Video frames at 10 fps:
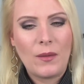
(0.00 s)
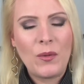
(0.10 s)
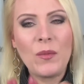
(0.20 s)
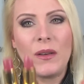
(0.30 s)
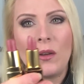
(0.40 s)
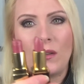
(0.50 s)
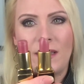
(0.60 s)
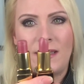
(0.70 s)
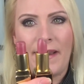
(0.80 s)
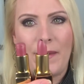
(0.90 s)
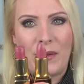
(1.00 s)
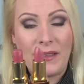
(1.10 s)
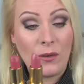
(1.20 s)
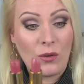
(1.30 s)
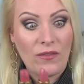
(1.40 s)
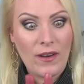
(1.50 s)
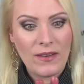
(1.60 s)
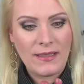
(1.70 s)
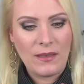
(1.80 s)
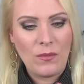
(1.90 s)
They're probably not the same, but they look
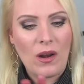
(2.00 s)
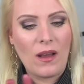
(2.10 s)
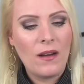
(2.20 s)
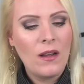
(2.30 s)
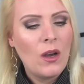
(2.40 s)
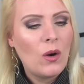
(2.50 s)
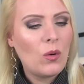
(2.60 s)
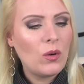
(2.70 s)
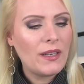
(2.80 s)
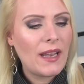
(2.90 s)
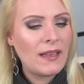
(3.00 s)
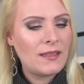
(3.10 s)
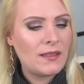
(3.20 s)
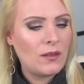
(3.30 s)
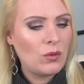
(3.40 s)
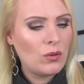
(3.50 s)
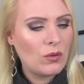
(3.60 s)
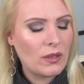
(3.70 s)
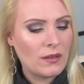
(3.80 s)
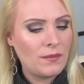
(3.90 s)
very similar. Or the Estee
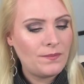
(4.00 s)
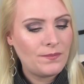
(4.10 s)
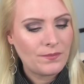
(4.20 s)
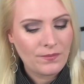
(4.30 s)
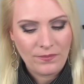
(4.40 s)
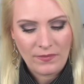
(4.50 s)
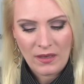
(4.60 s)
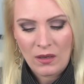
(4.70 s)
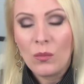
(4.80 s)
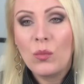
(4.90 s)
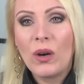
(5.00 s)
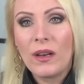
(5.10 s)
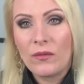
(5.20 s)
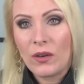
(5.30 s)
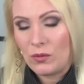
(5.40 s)
Lauder Bois de